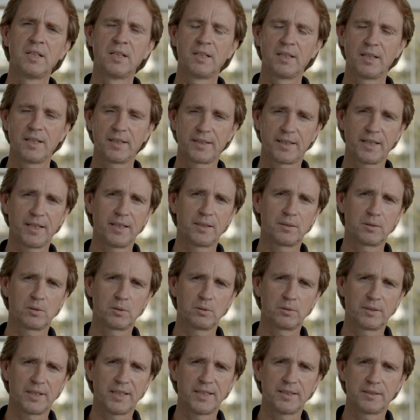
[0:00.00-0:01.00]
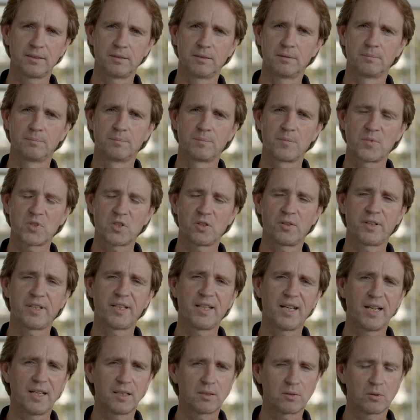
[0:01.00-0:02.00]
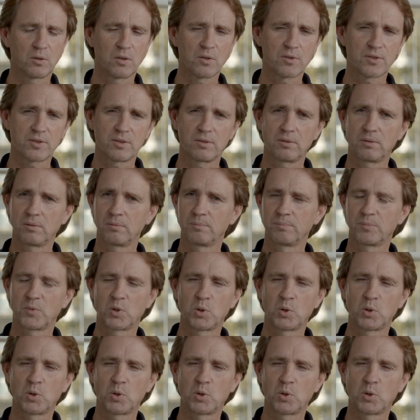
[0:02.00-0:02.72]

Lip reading: again together. So he had also